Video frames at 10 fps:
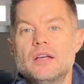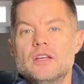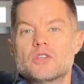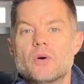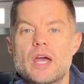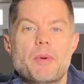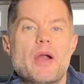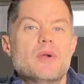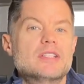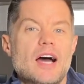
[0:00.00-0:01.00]
So, am I
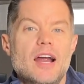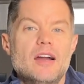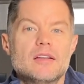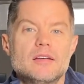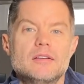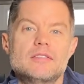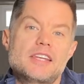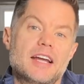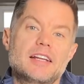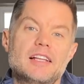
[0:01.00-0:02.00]
retired?
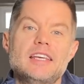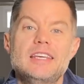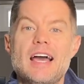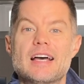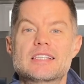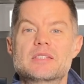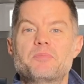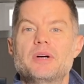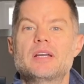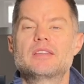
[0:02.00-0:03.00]
Technically, yes,
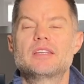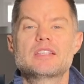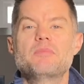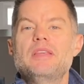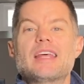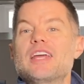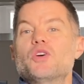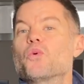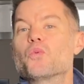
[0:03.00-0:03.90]
but it doesn't mean that I don't